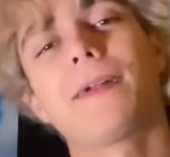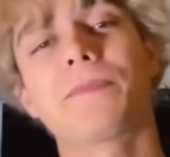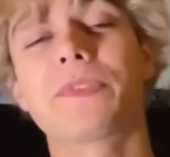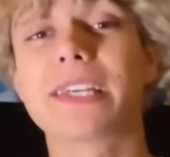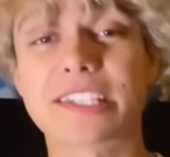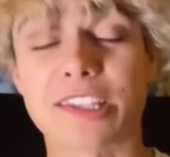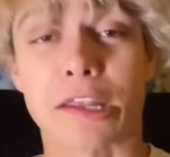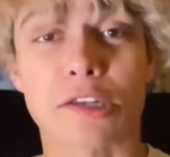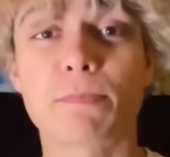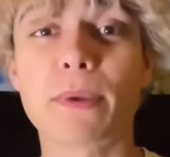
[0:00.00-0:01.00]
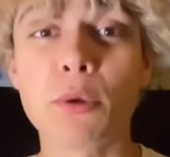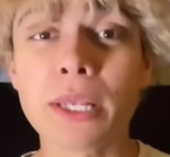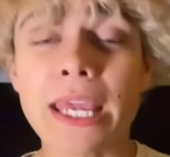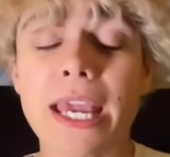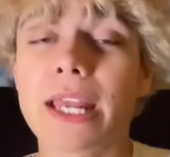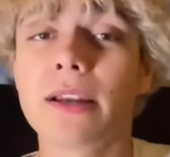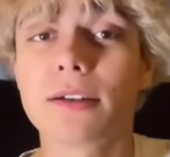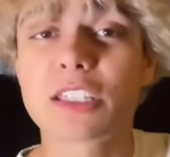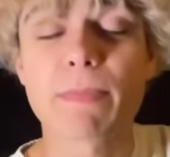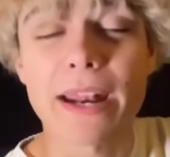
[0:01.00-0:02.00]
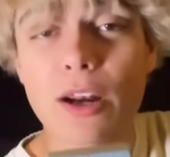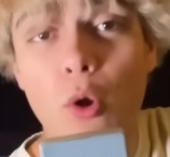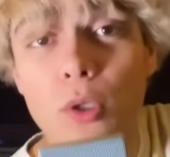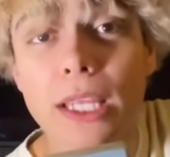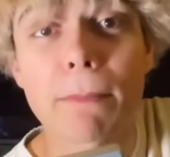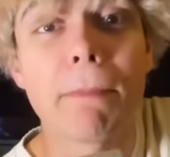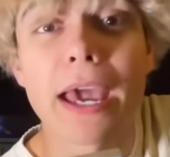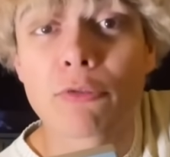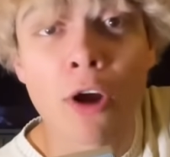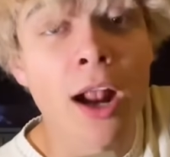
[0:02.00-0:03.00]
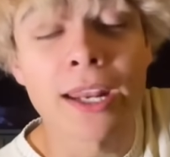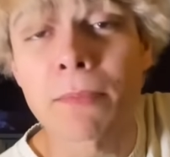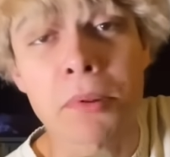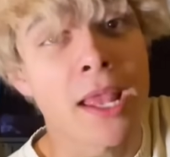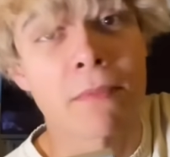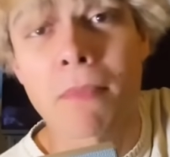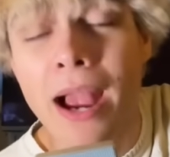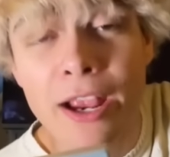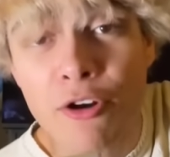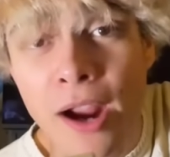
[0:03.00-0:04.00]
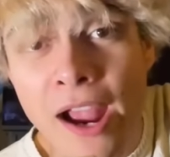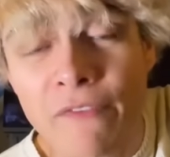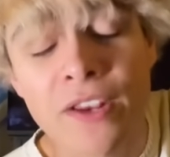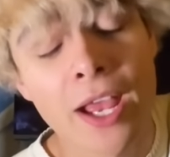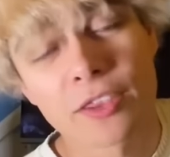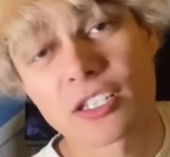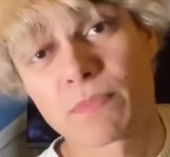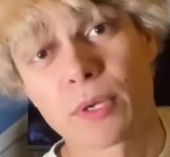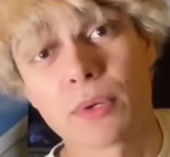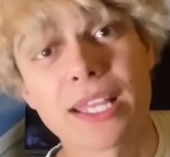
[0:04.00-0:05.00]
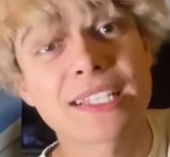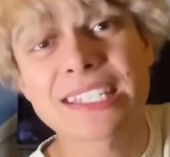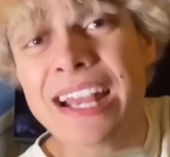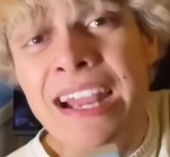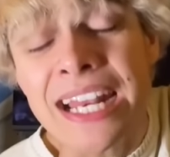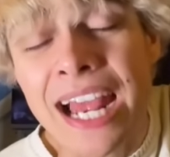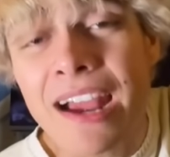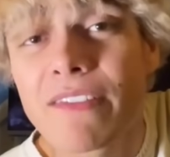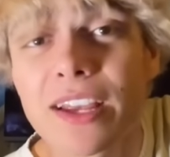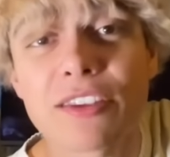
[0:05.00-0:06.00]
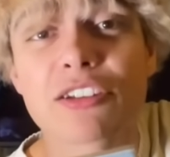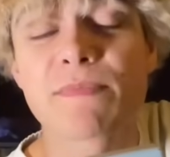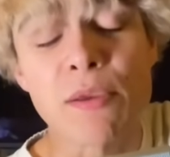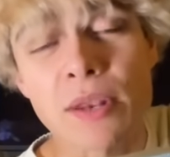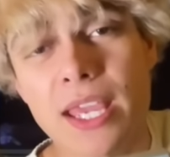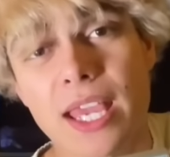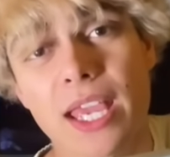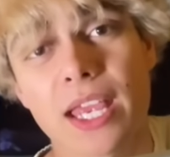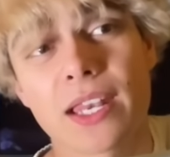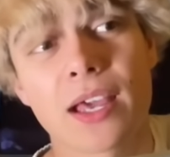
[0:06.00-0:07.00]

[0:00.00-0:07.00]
Listen, there's beauty in spending a whole day bed rotting playing Minecraft. There's beauty in skydiving. There's beauty in